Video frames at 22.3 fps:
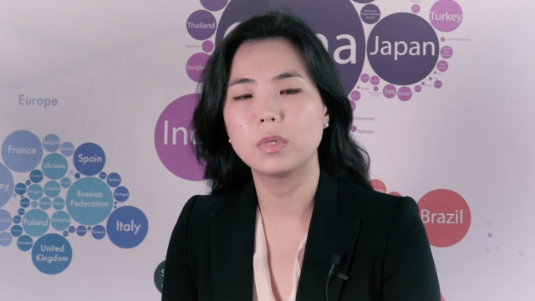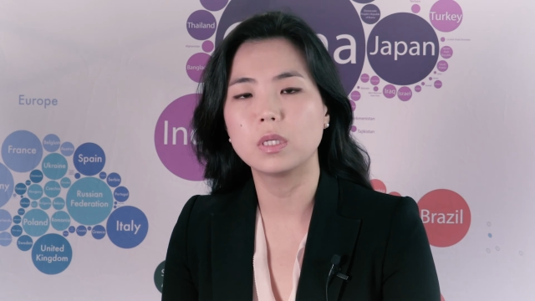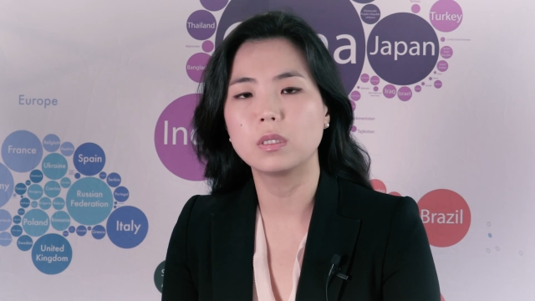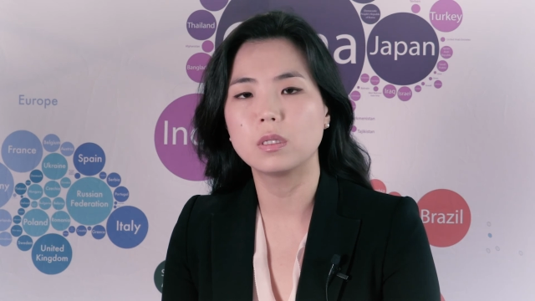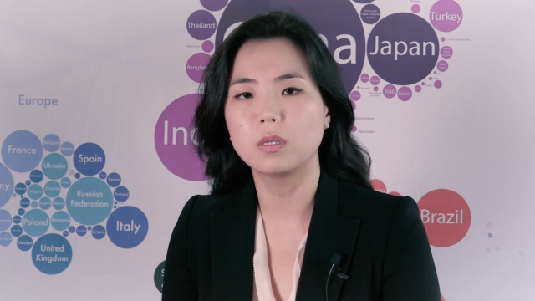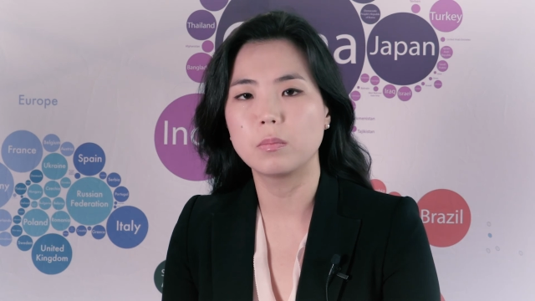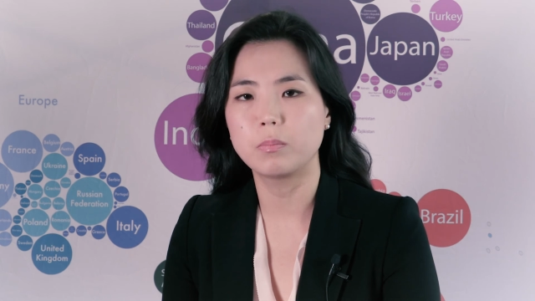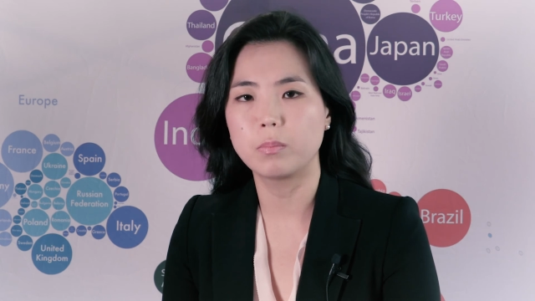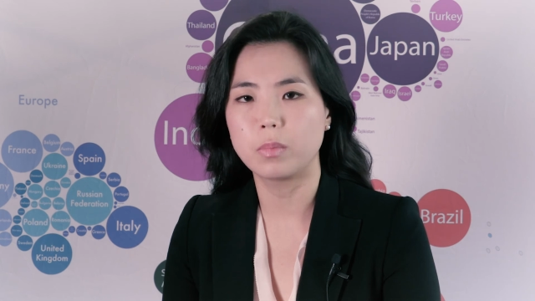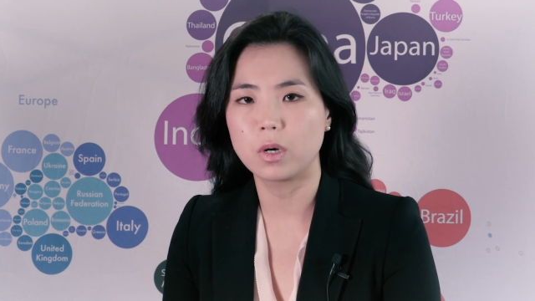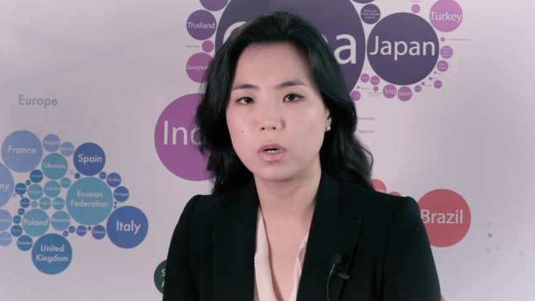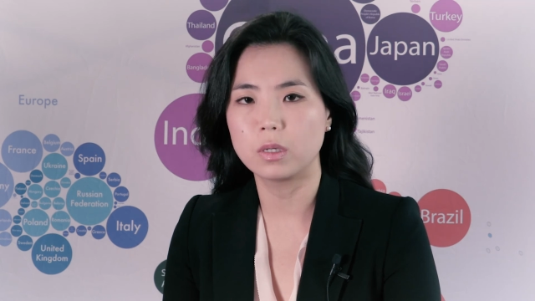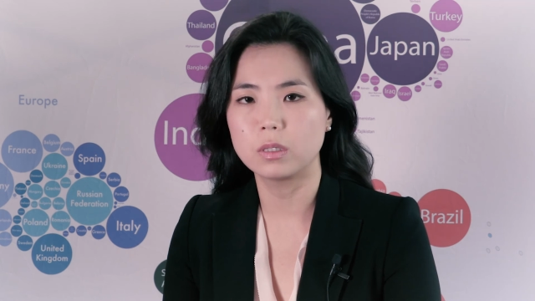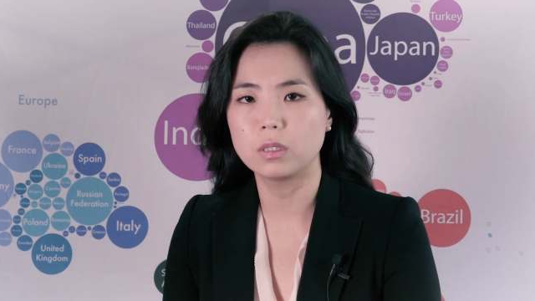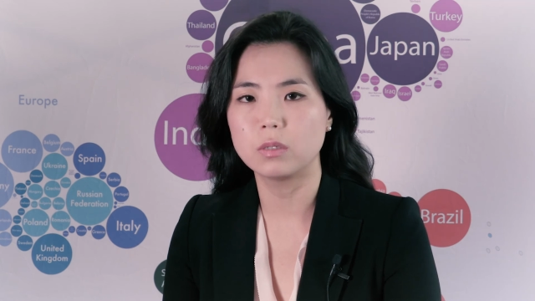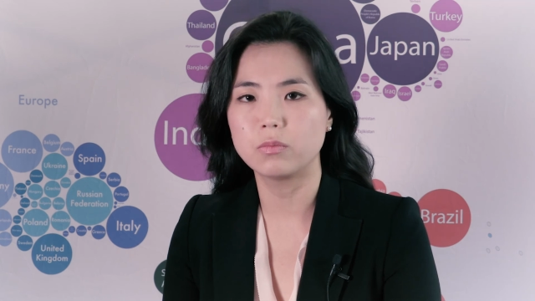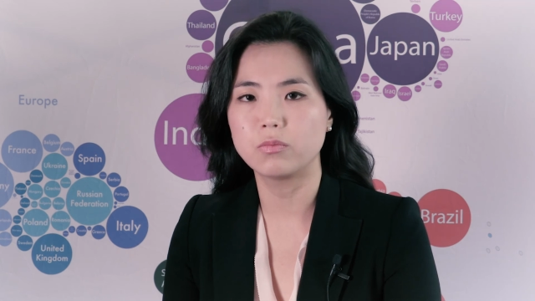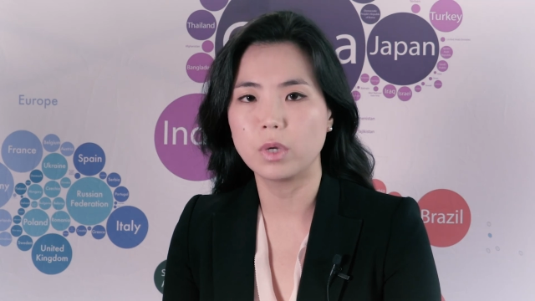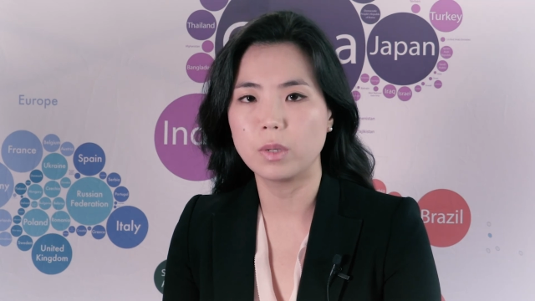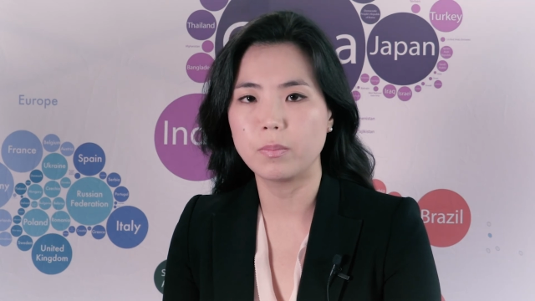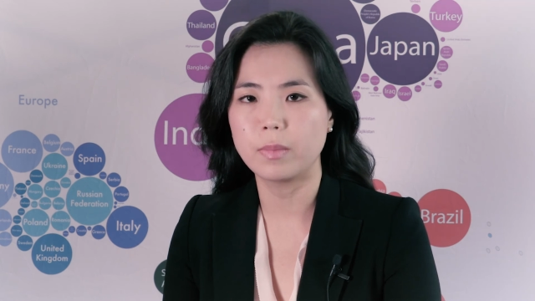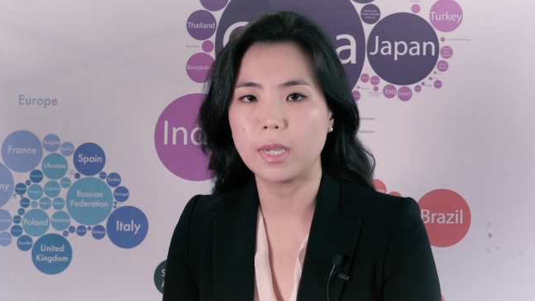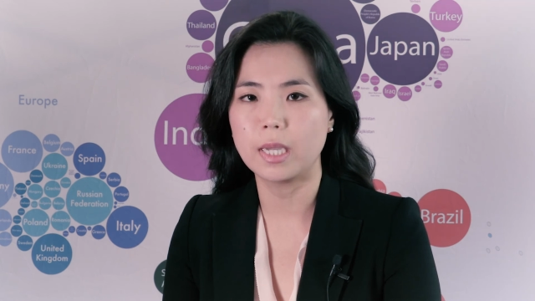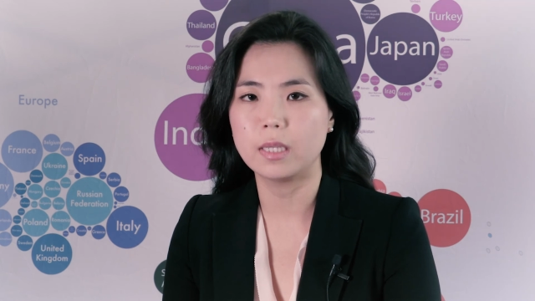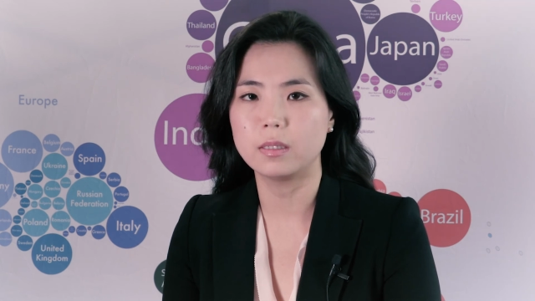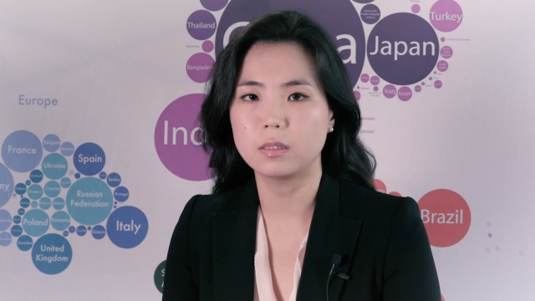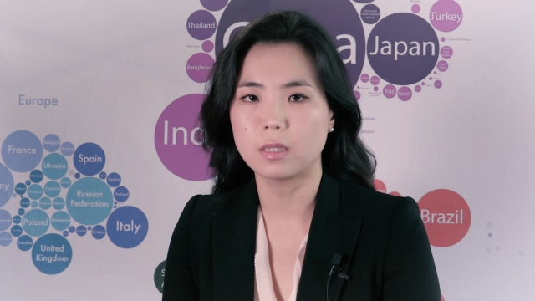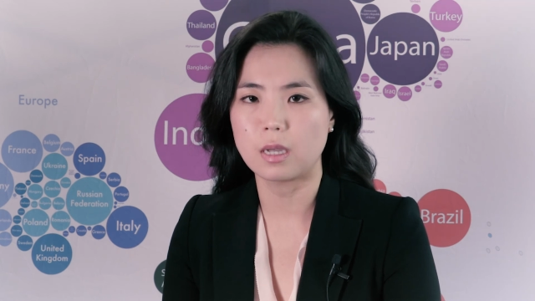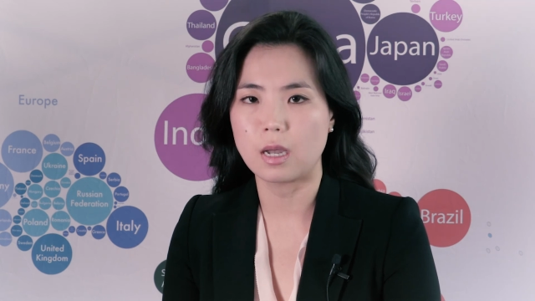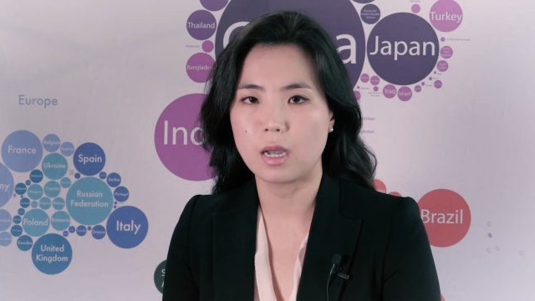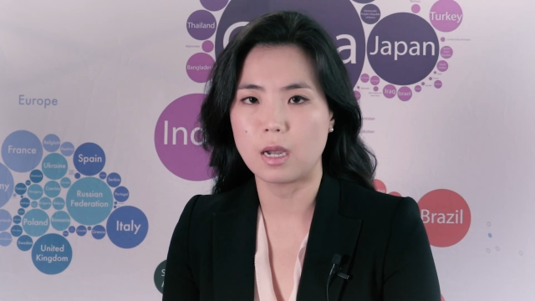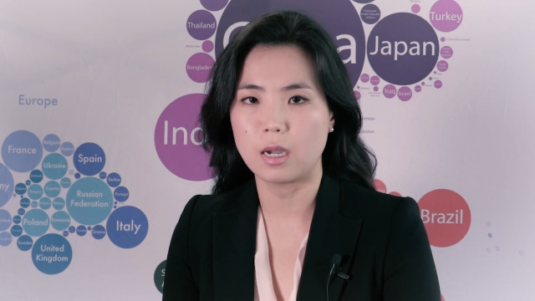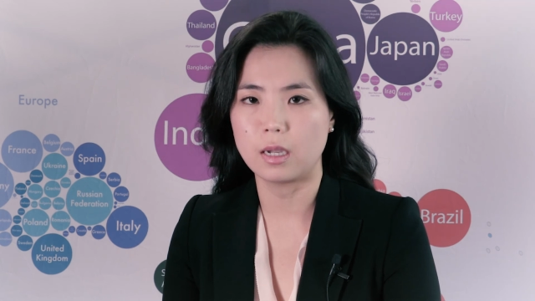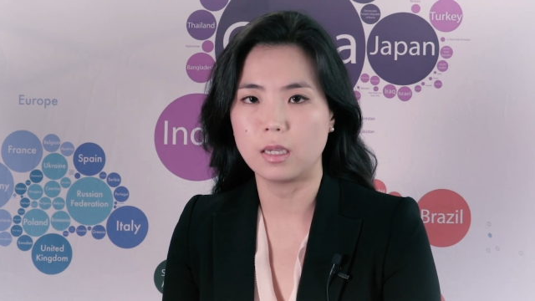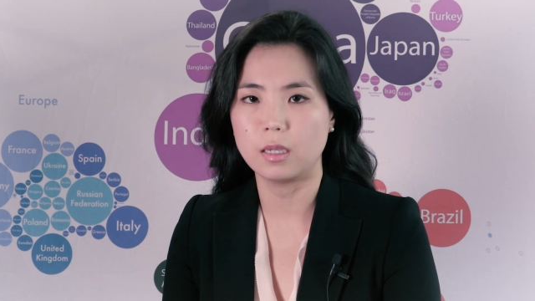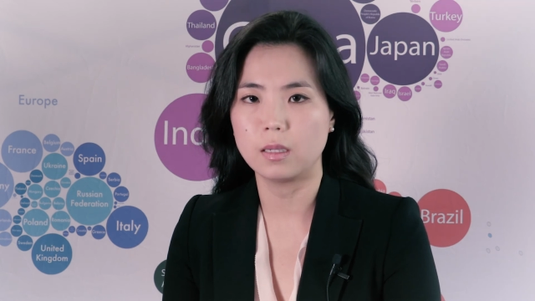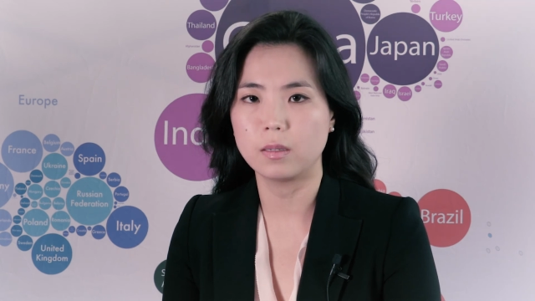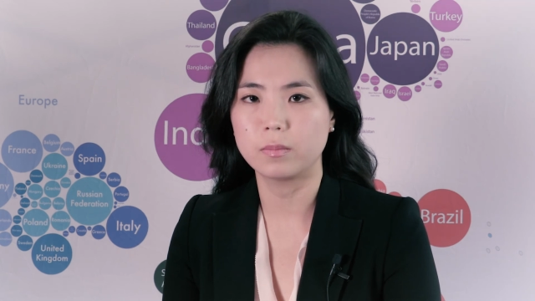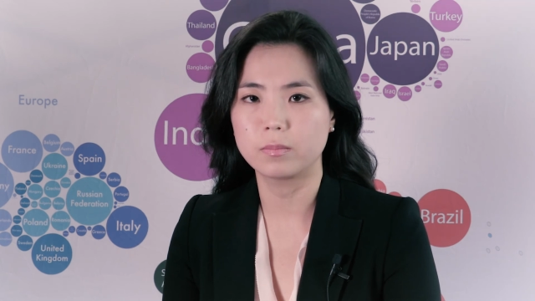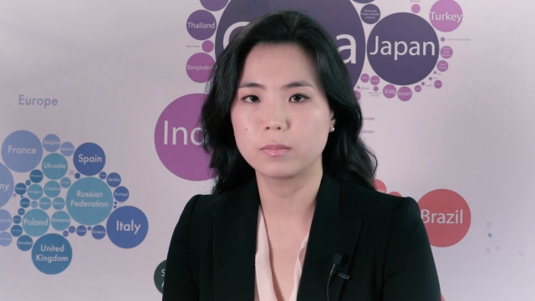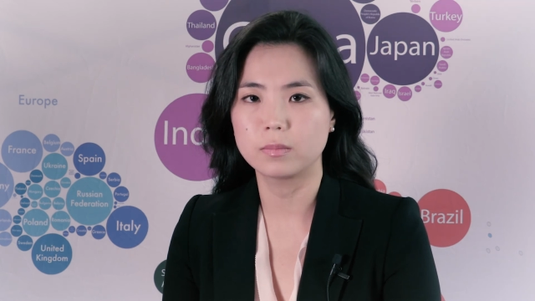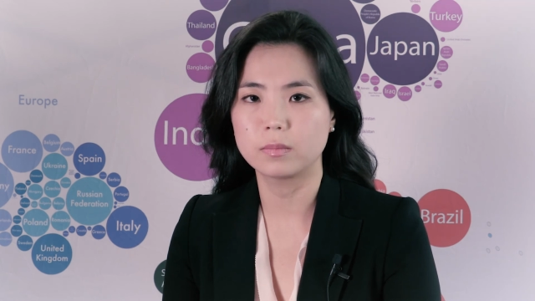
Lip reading: but the burden remains high.